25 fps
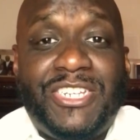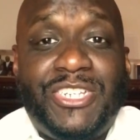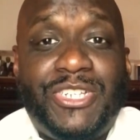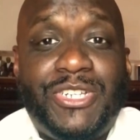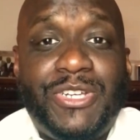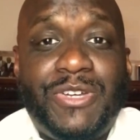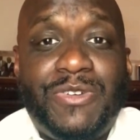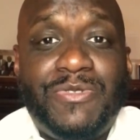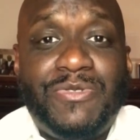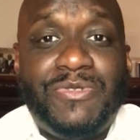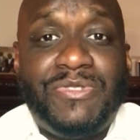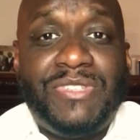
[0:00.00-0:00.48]

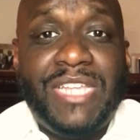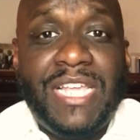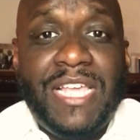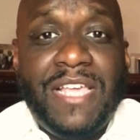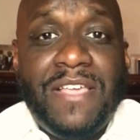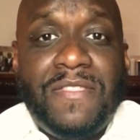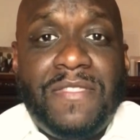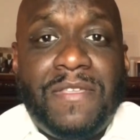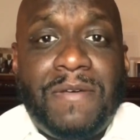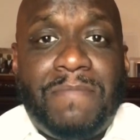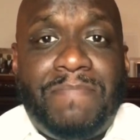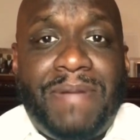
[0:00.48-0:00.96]
shows
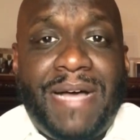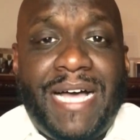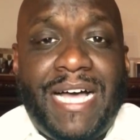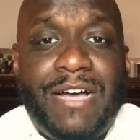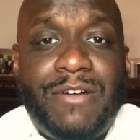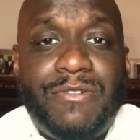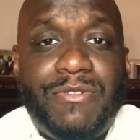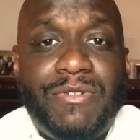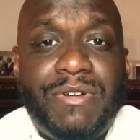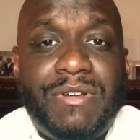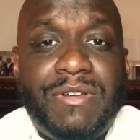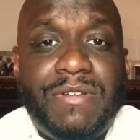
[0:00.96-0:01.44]
the
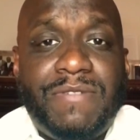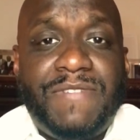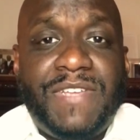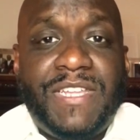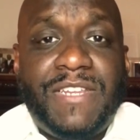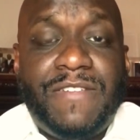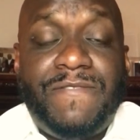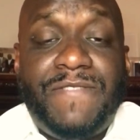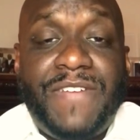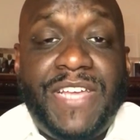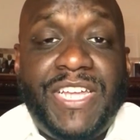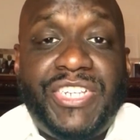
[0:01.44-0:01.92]
power of
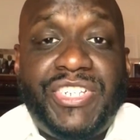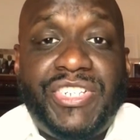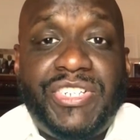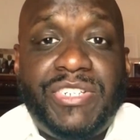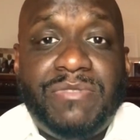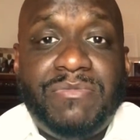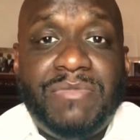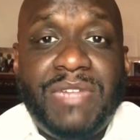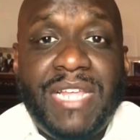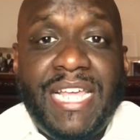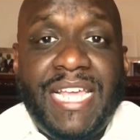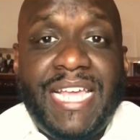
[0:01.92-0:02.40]

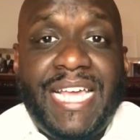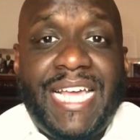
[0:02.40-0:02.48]
innovation